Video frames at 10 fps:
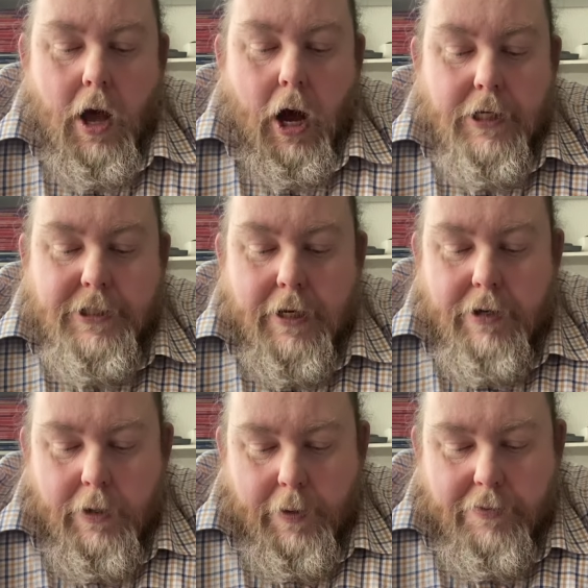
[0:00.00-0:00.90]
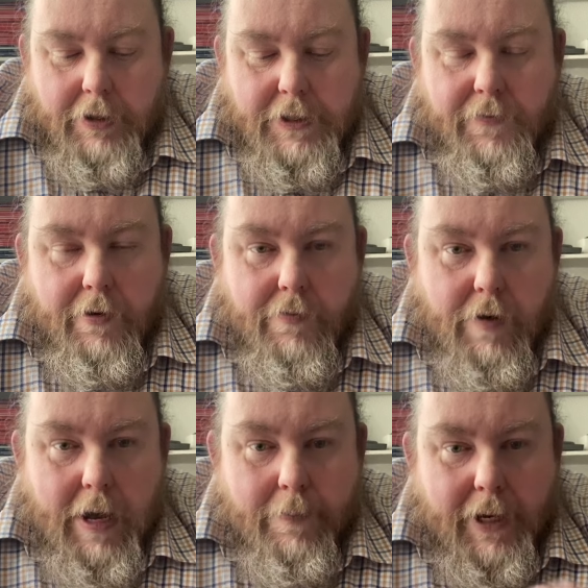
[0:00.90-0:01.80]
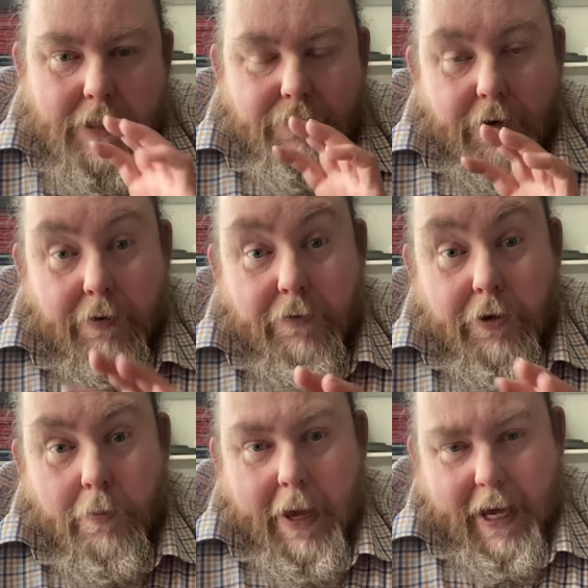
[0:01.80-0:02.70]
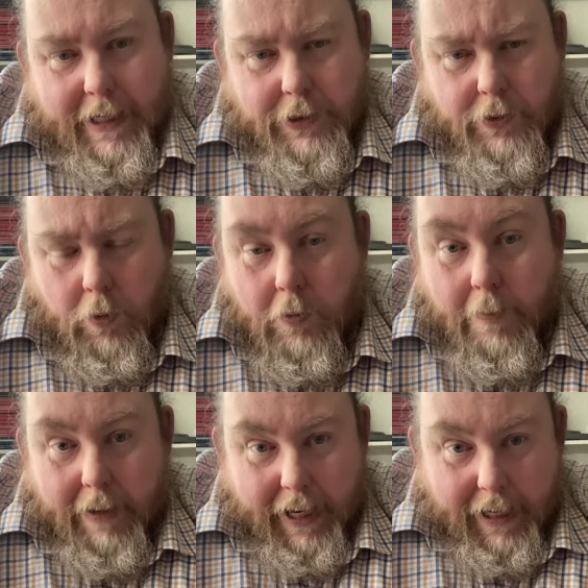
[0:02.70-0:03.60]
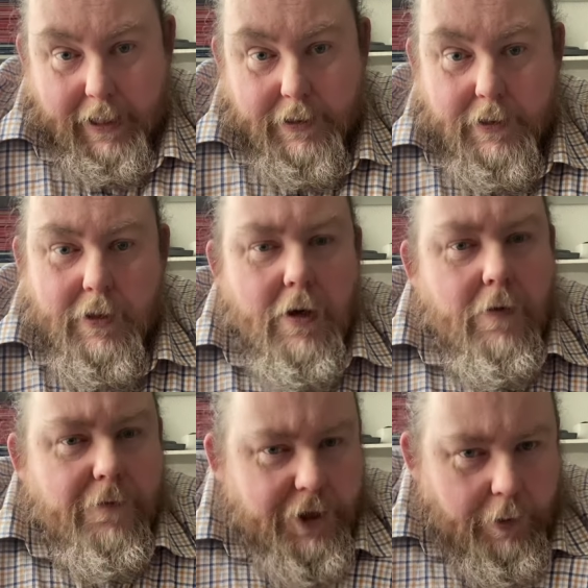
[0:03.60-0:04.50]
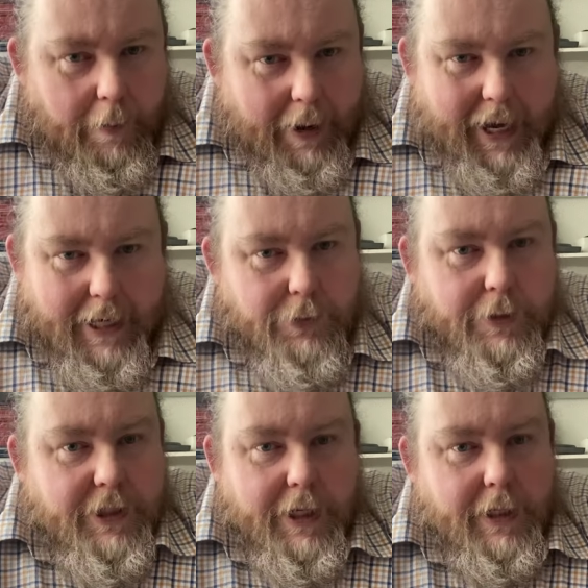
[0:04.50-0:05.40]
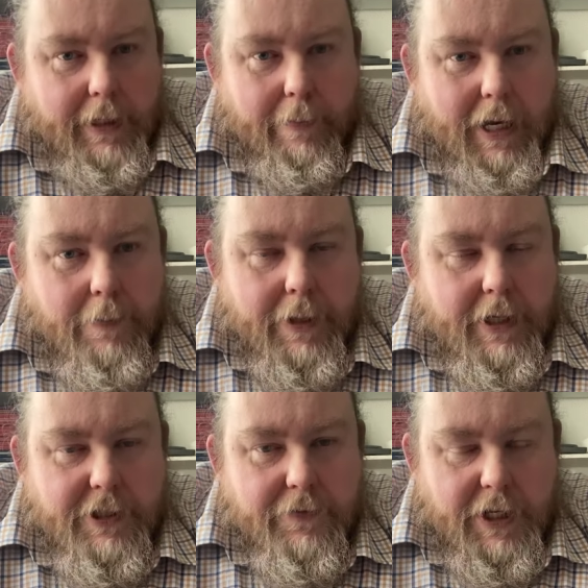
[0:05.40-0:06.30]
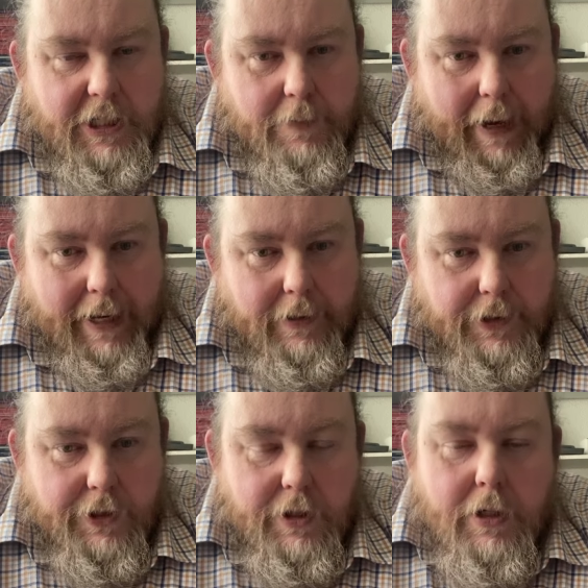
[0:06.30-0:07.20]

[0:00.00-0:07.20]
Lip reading: I don't know whether it's very rare because very few pairs were made. Fewer pairs were certainly made because of the expense.